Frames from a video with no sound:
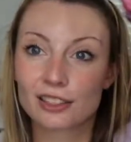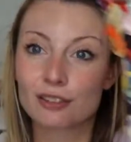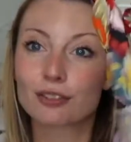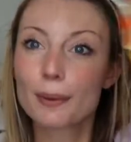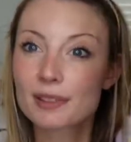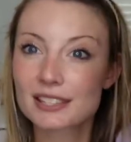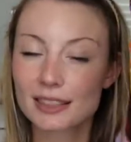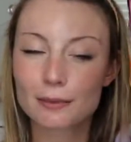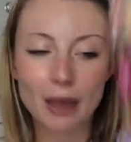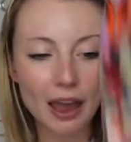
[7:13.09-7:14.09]
the ribbons
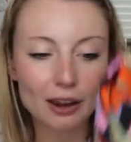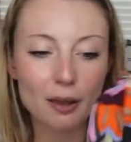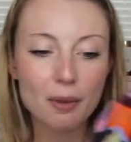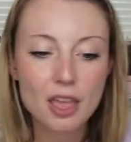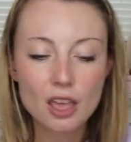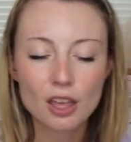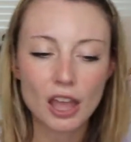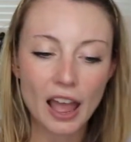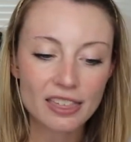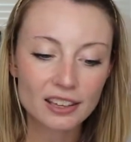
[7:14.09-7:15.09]
at the bottom
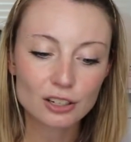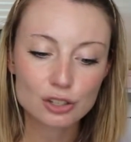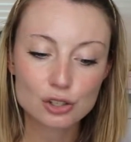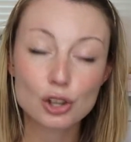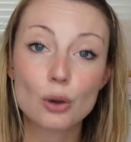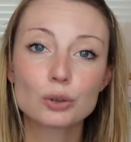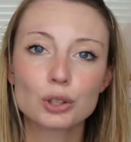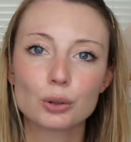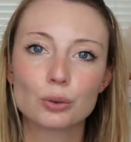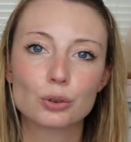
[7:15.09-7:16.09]
I think it is so cute.